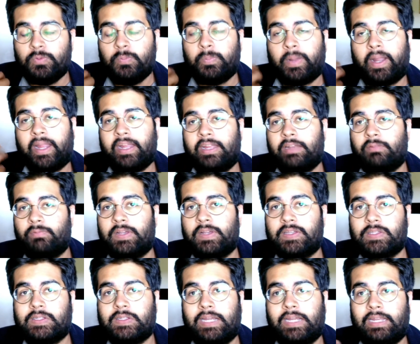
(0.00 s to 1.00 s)
by
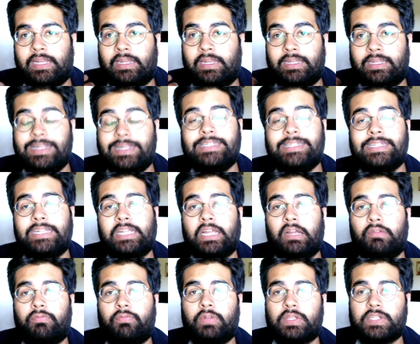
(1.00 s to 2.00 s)
investing in an
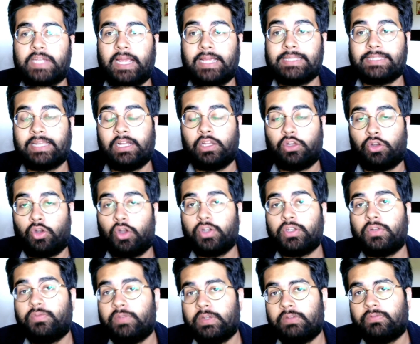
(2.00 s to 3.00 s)
ETF which has a lot
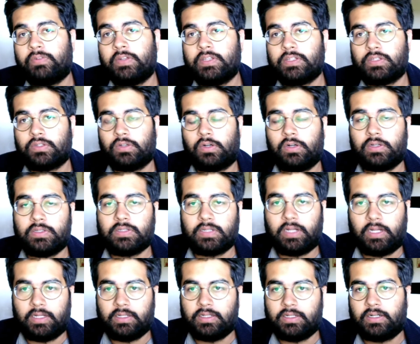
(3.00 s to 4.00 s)
of different stocks
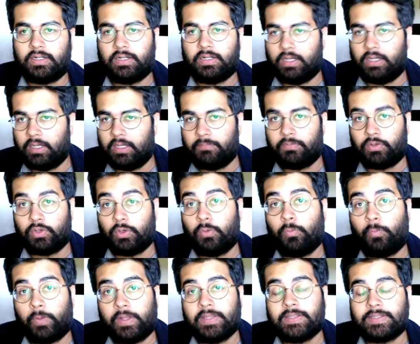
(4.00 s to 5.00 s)
under
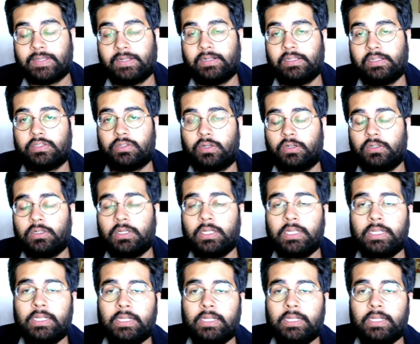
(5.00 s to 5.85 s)
one single stock,